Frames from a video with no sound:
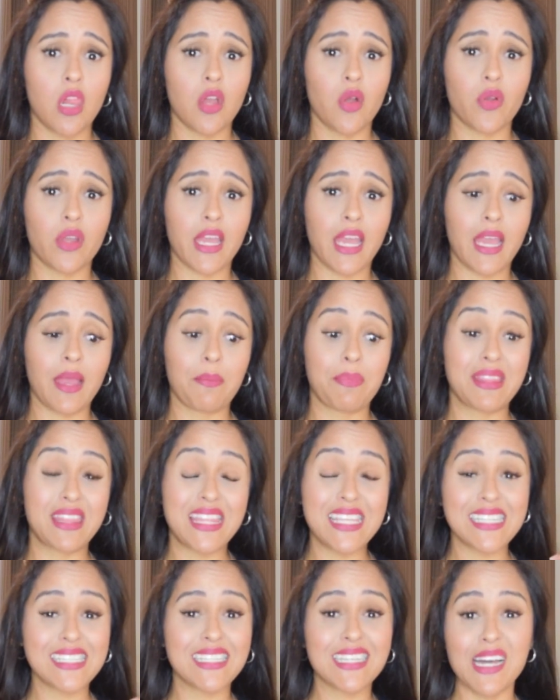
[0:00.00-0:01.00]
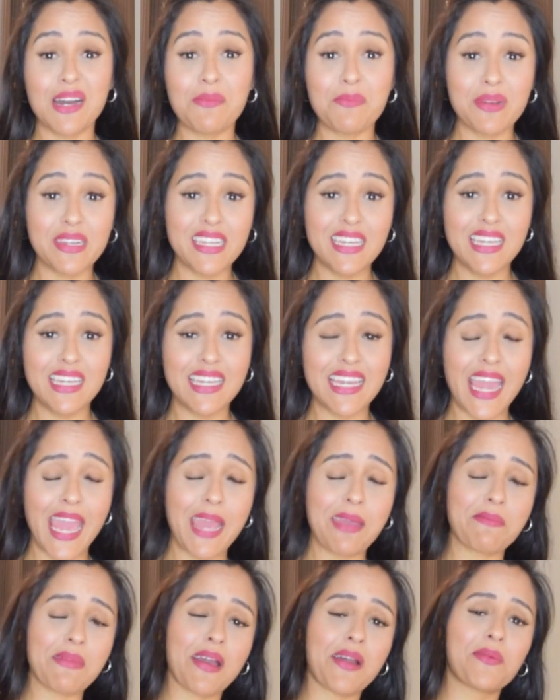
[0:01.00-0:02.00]
okay? But this company
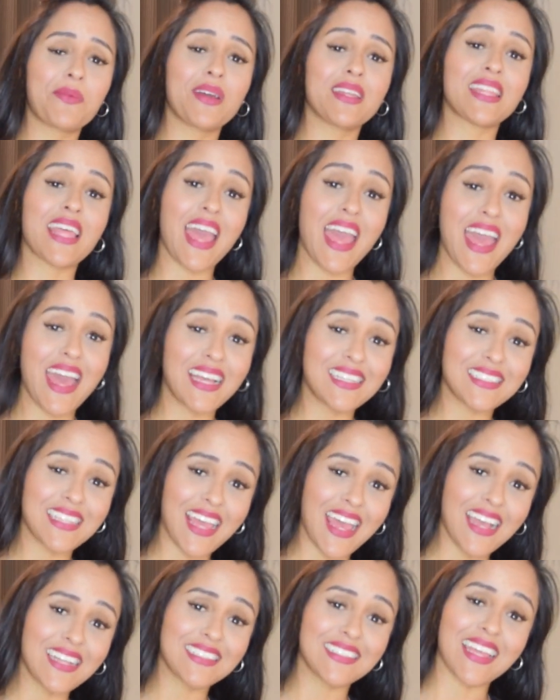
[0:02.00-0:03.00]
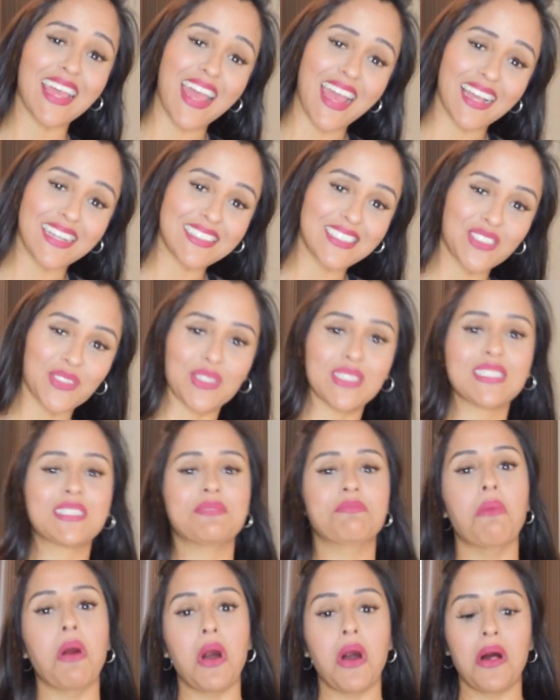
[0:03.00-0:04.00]
came out with double X extra
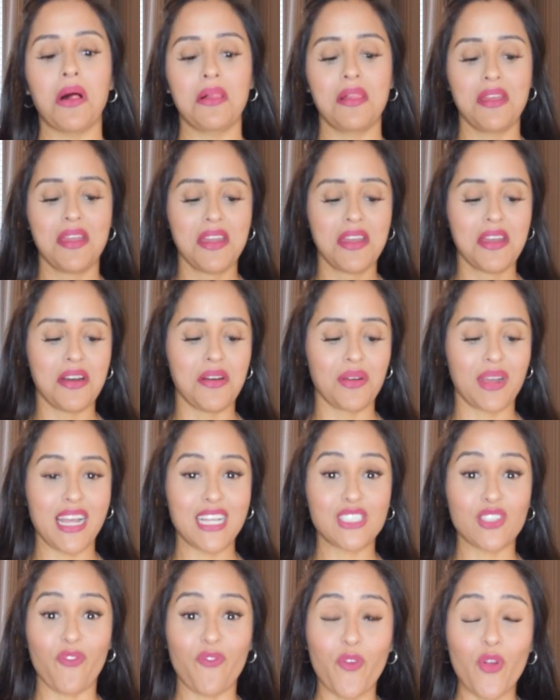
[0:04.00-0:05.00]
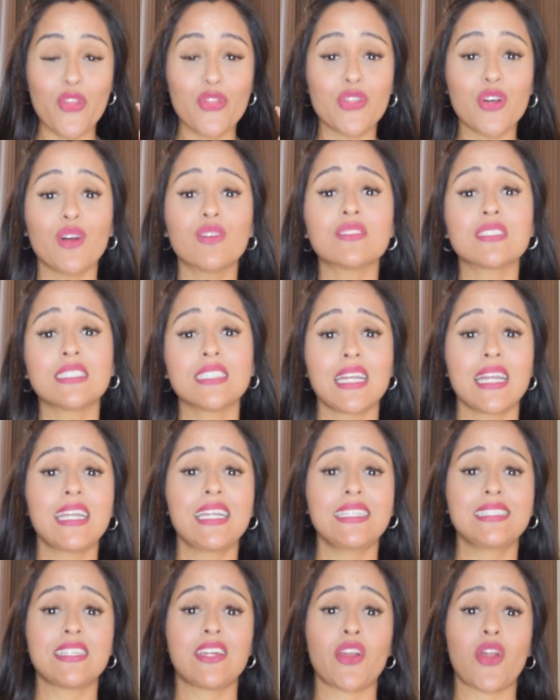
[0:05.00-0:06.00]
small, okay? So for those
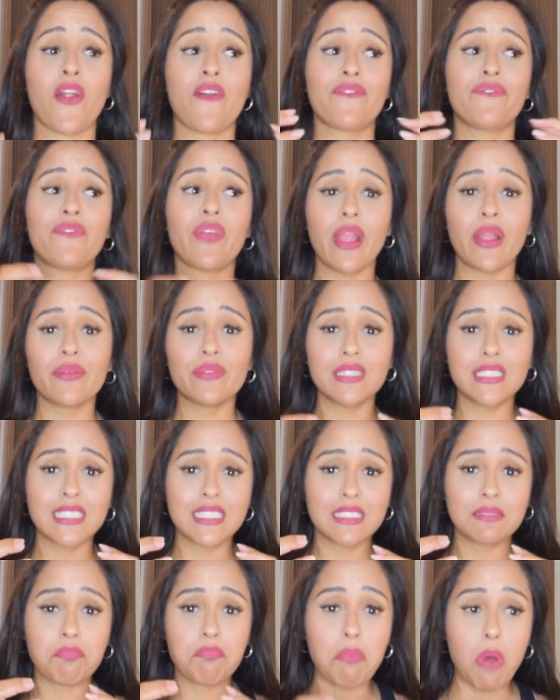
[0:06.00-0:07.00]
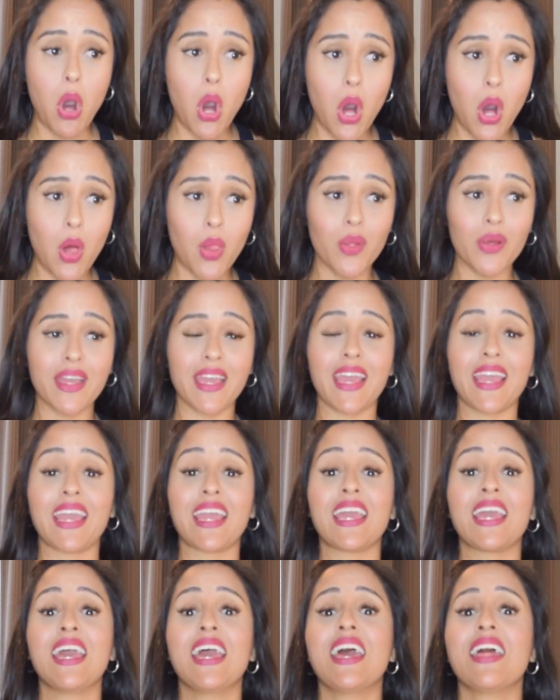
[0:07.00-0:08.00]
ladies that are very small,
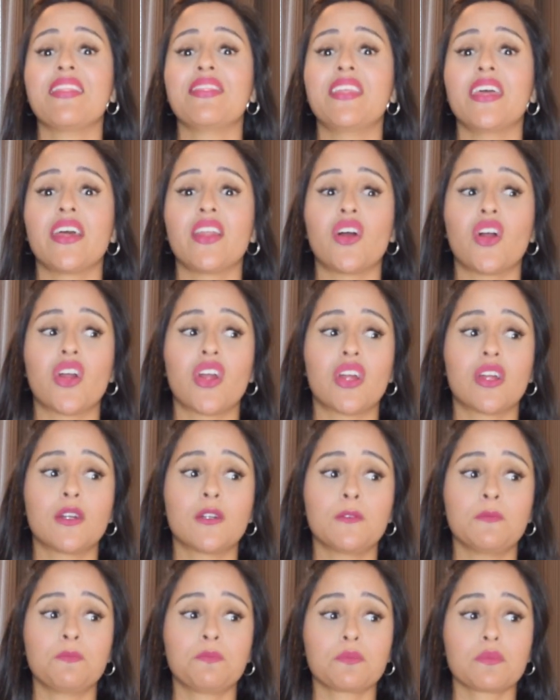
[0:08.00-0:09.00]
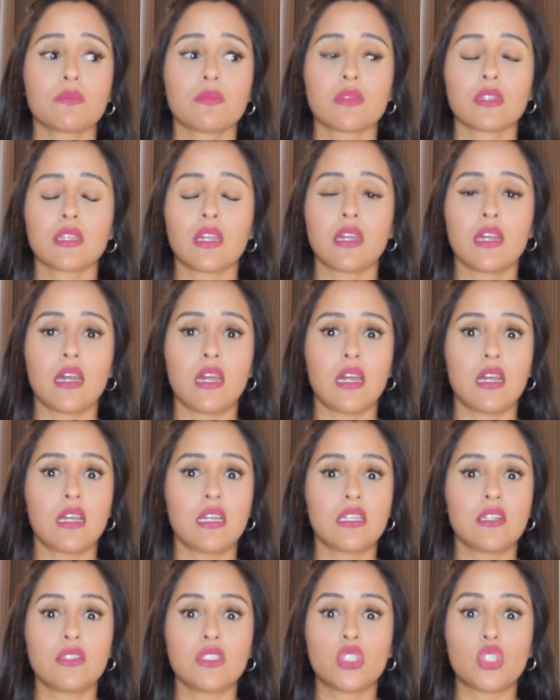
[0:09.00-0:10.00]
okay, that are
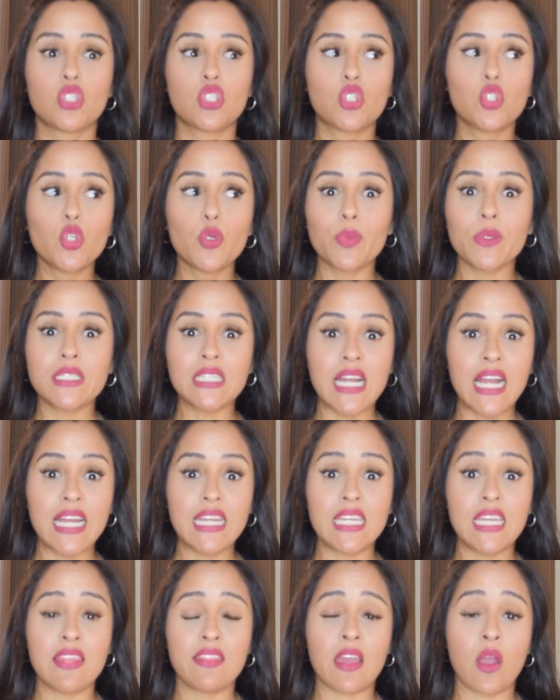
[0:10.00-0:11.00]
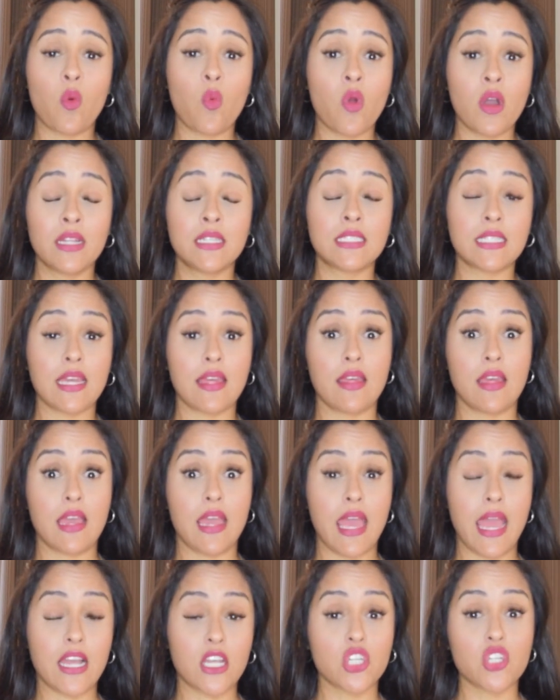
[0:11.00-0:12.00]
super tiny and that want
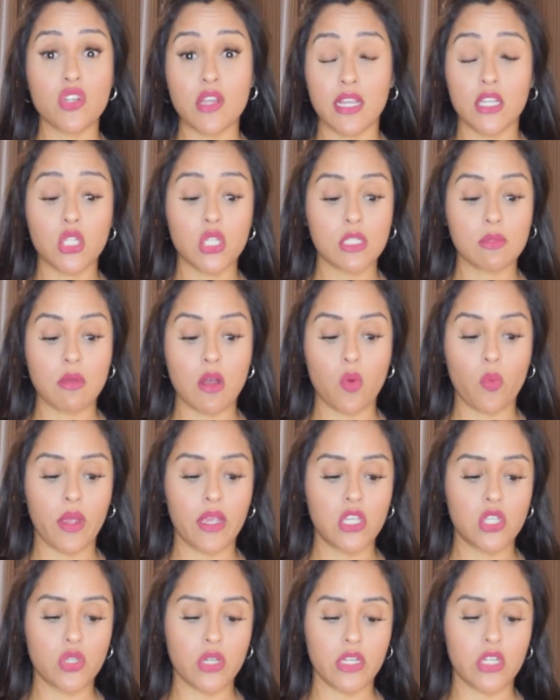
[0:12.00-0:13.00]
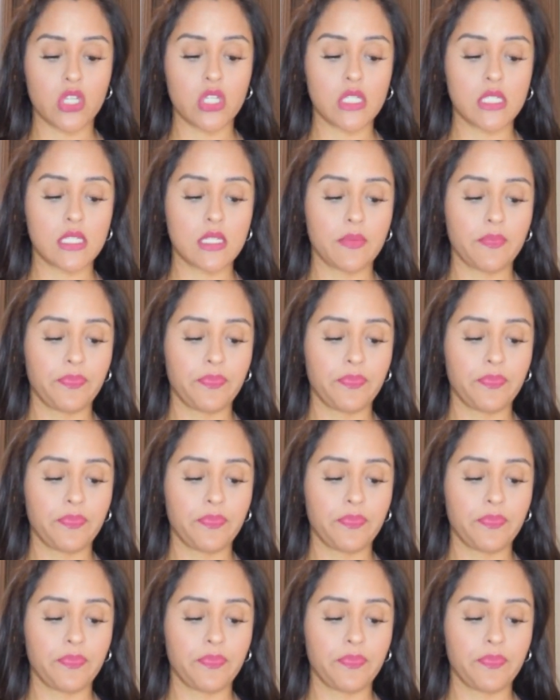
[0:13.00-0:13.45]
extra extra small waist trainers,